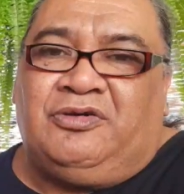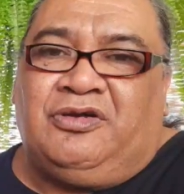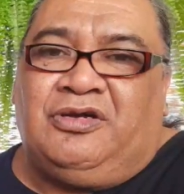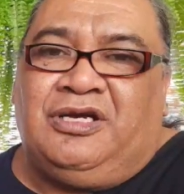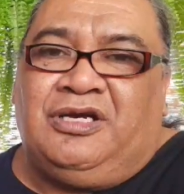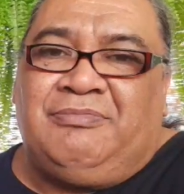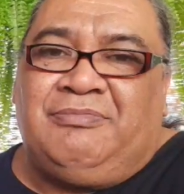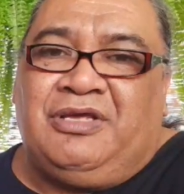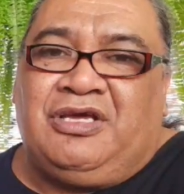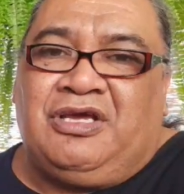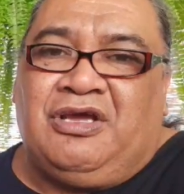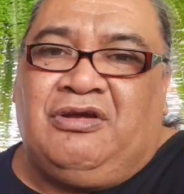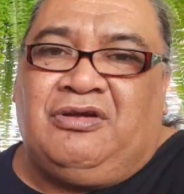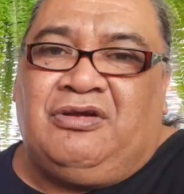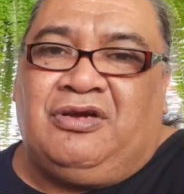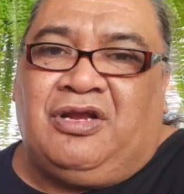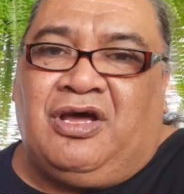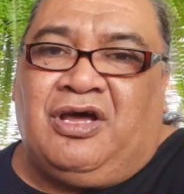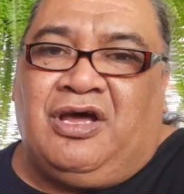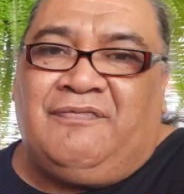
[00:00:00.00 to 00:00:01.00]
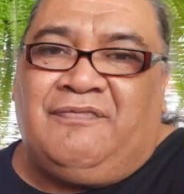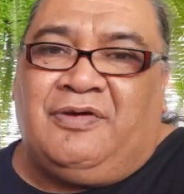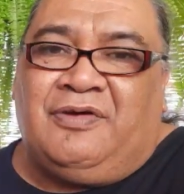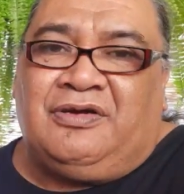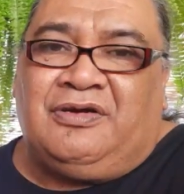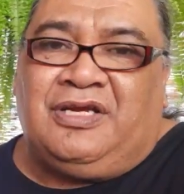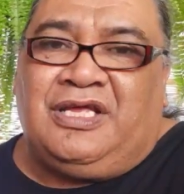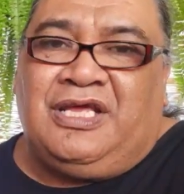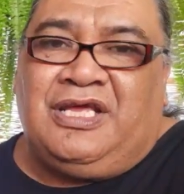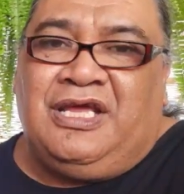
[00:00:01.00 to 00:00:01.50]
will not let me go live
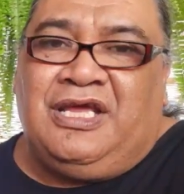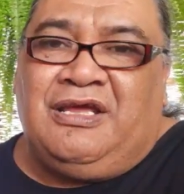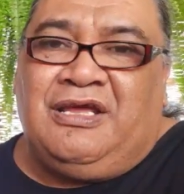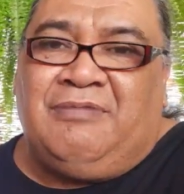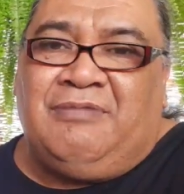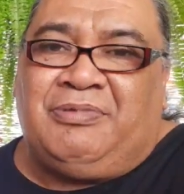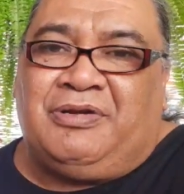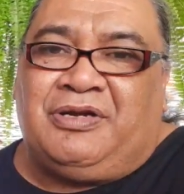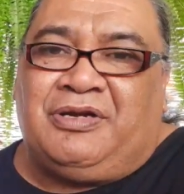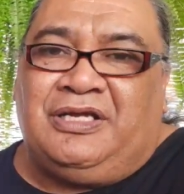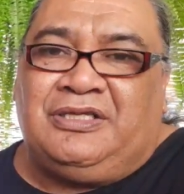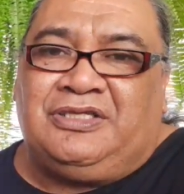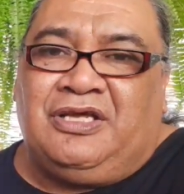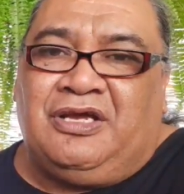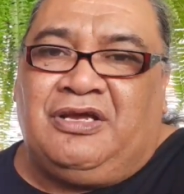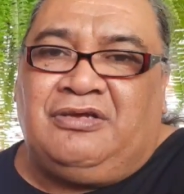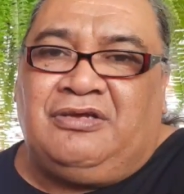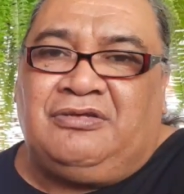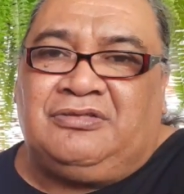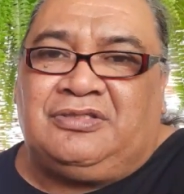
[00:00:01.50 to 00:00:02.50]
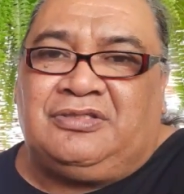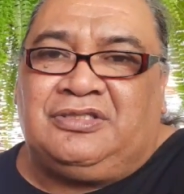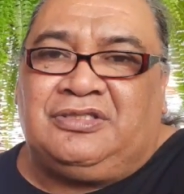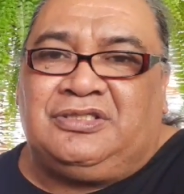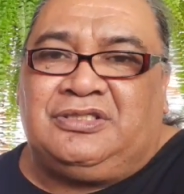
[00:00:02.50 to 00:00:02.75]
on here, but I don't